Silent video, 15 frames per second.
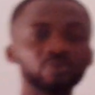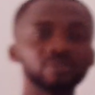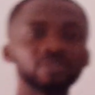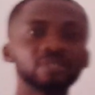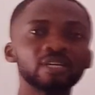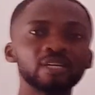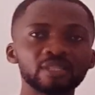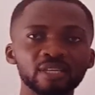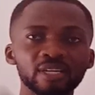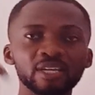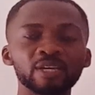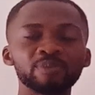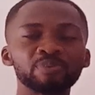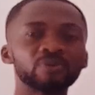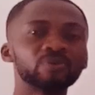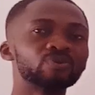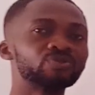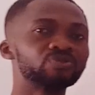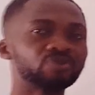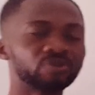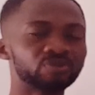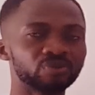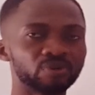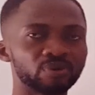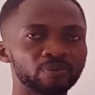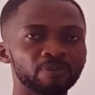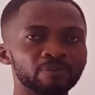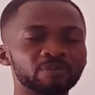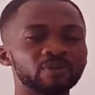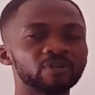with the apical structure,
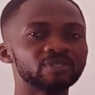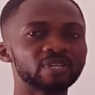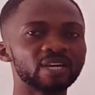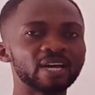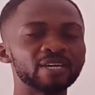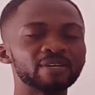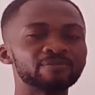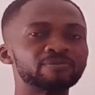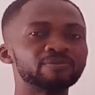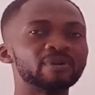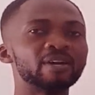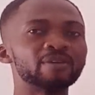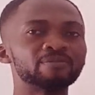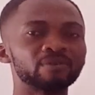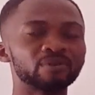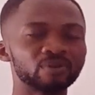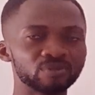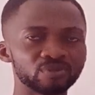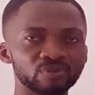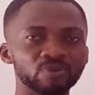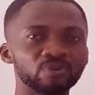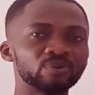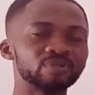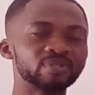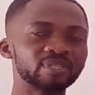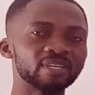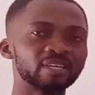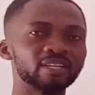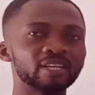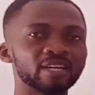because I forgot to
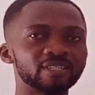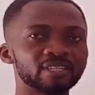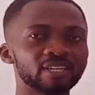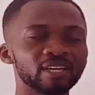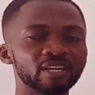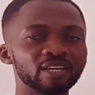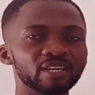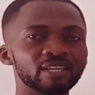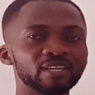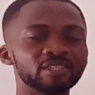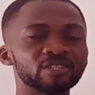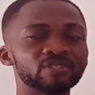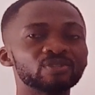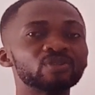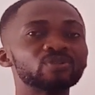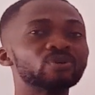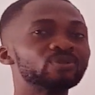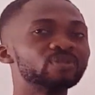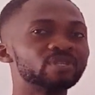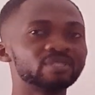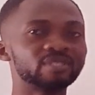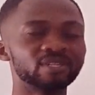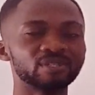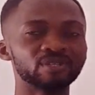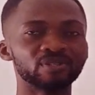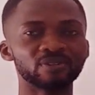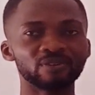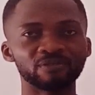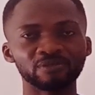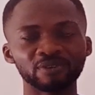say that it is not all the
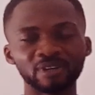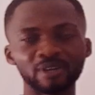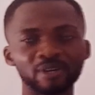stages of